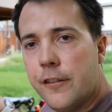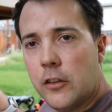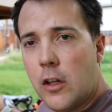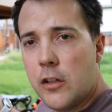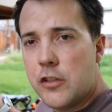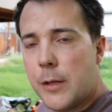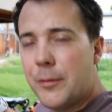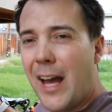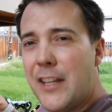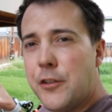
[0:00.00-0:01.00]
for long
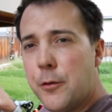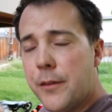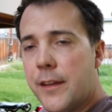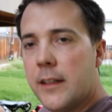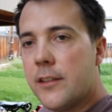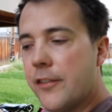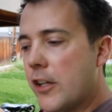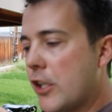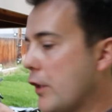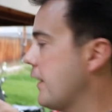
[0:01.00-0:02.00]
trips, I don't think it's
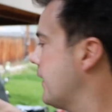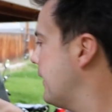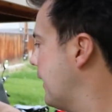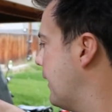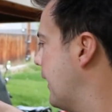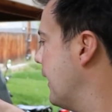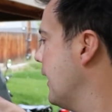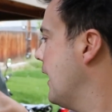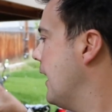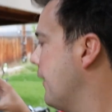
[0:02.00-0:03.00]
very good in the day to day
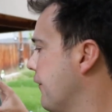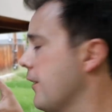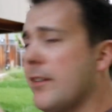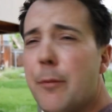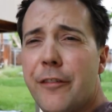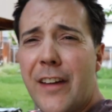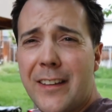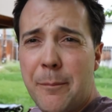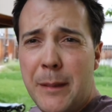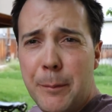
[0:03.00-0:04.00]
for the simple
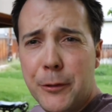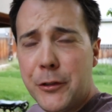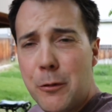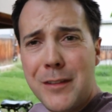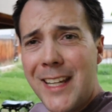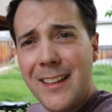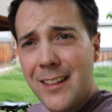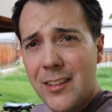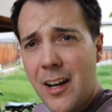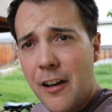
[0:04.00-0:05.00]
fact that people don't take
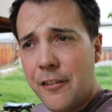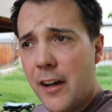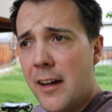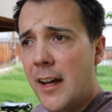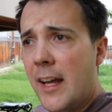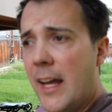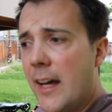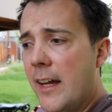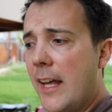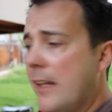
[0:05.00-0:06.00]
these off.
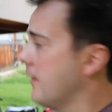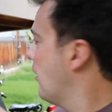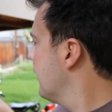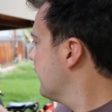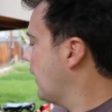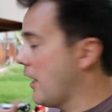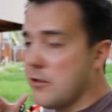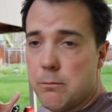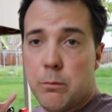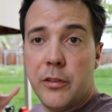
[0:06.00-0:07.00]
Uh, and honestly, I
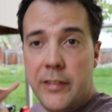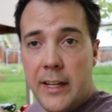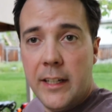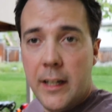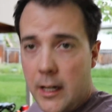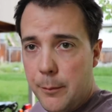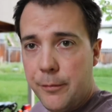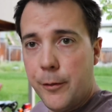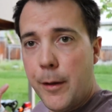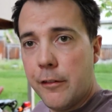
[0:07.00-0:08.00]
was setting it up
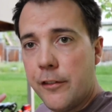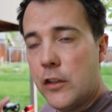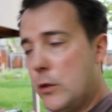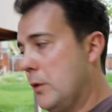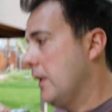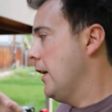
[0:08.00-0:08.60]
for my review